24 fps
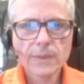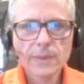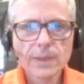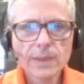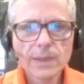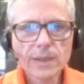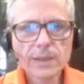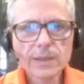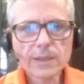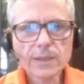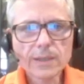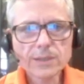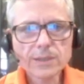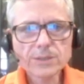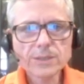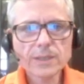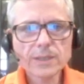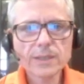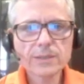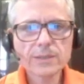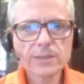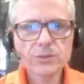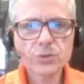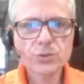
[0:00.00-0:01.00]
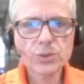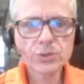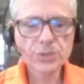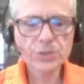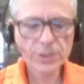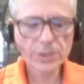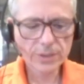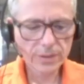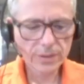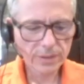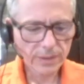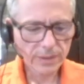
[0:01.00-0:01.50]
Hi guys, George
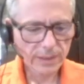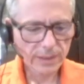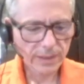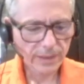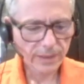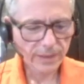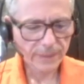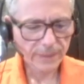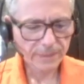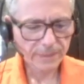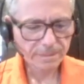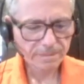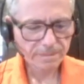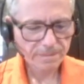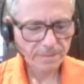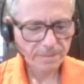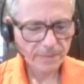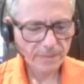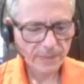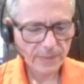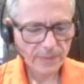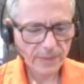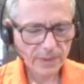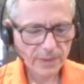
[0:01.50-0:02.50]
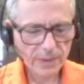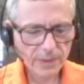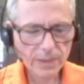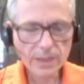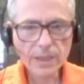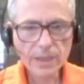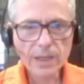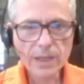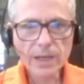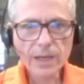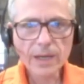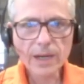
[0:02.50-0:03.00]
here.
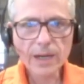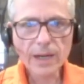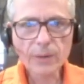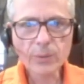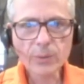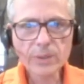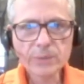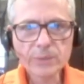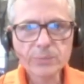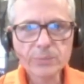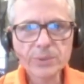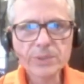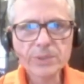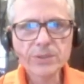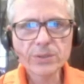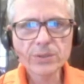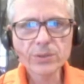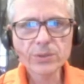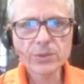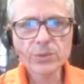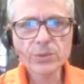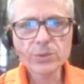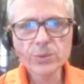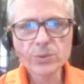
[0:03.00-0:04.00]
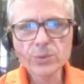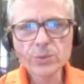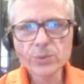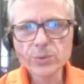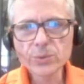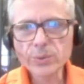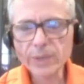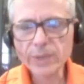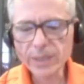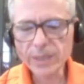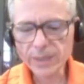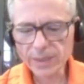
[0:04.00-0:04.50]
I want to bring to
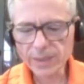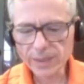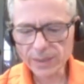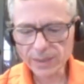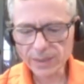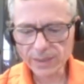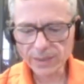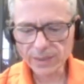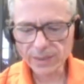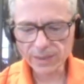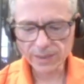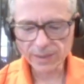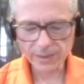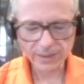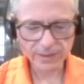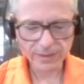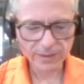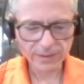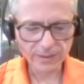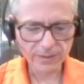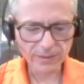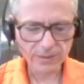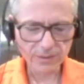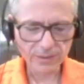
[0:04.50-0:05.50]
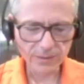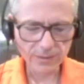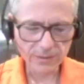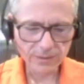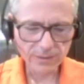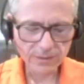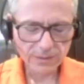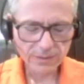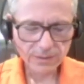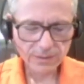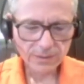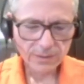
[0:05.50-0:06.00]
you a little,
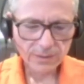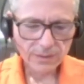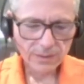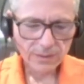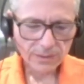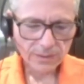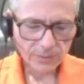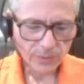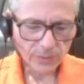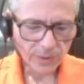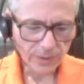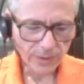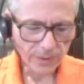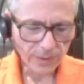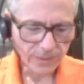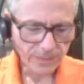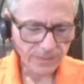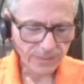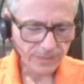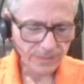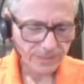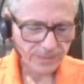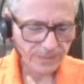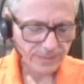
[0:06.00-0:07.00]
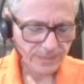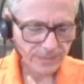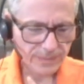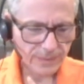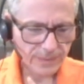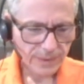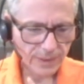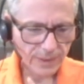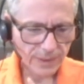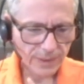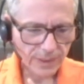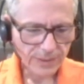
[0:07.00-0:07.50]
well,
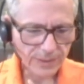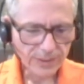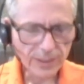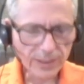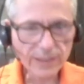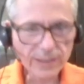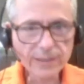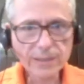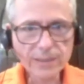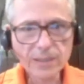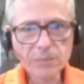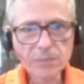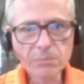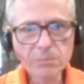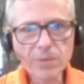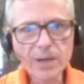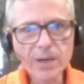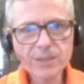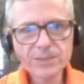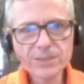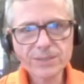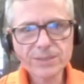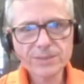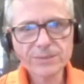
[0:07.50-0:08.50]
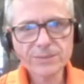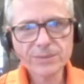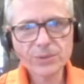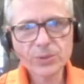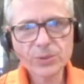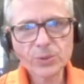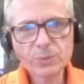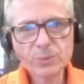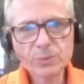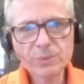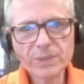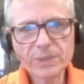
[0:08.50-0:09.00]
it's not an unboxing
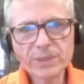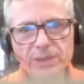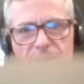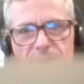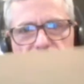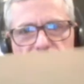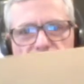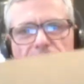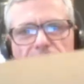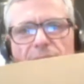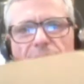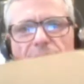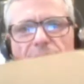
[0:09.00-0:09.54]
video because I